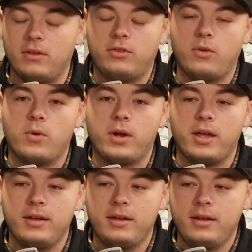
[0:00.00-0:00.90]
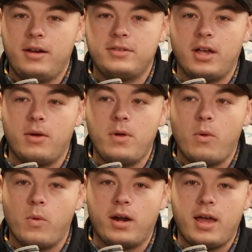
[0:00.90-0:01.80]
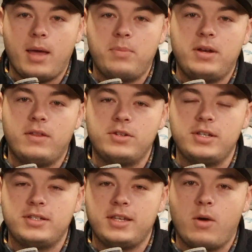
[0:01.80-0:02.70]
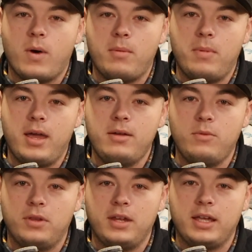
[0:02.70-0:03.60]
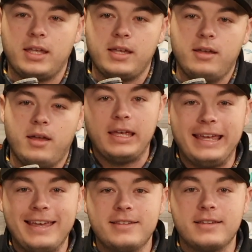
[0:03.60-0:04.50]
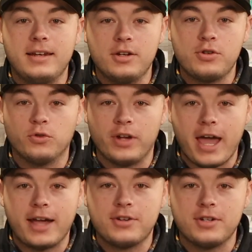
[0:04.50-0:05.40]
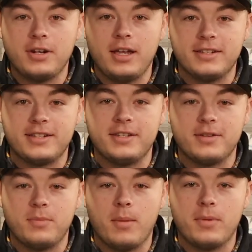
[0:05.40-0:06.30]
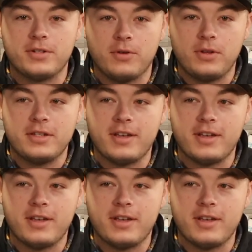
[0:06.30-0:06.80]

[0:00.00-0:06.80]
this story. So we're going to hop into the GC Quad Bay with Nikki, get his initial reaction, and see some numbers on these